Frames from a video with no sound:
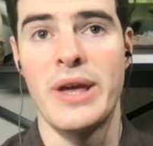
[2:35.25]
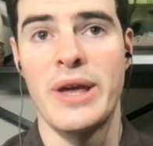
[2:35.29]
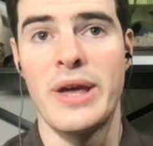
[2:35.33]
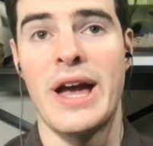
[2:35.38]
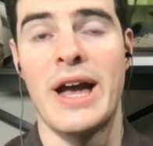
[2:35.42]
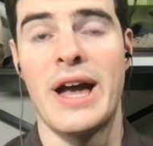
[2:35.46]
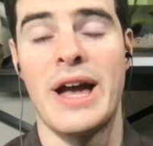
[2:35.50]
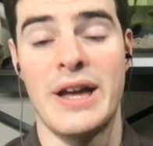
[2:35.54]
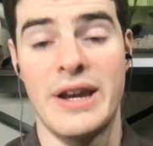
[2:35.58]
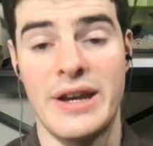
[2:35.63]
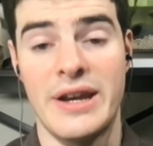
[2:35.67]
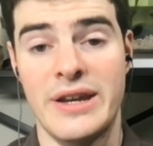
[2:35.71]
We
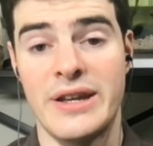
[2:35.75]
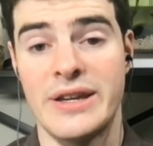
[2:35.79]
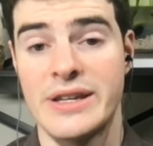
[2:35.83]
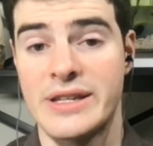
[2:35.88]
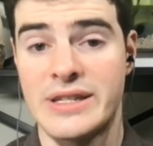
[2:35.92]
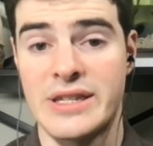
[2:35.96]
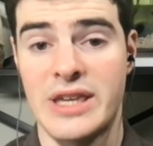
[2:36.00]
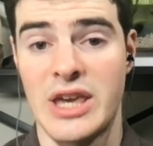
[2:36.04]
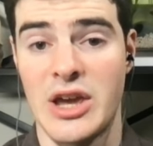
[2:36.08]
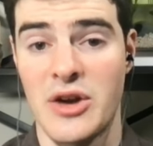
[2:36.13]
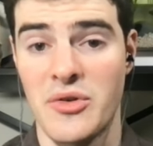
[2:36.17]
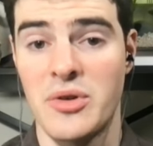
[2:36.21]
had a
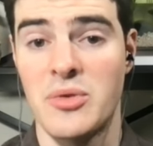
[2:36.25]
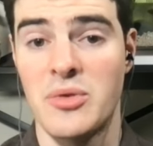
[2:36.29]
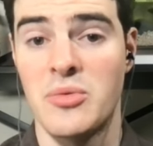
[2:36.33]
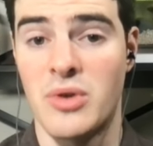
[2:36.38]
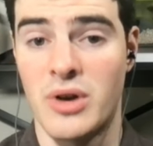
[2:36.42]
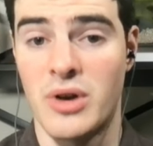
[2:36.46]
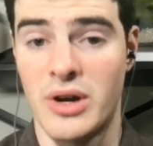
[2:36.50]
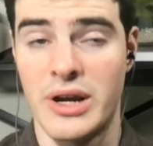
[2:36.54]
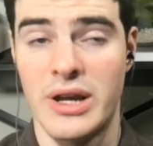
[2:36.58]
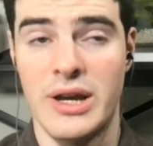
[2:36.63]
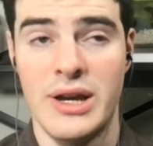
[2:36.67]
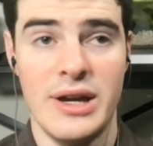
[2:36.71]
scary
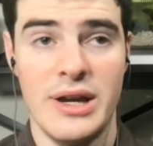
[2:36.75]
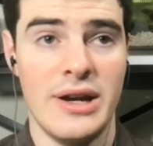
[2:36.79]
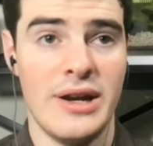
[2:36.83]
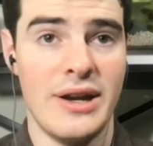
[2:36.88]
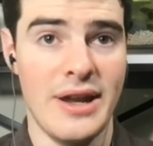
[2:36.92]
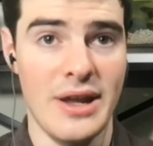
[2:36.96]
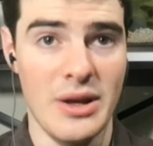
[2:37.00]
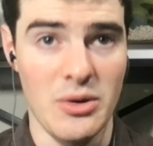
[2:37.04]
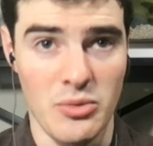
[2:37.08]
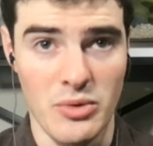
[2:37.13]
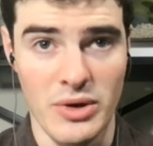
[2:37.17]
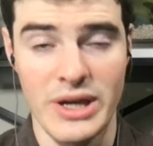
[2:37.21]
one,
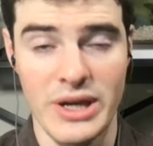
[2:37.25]
Nate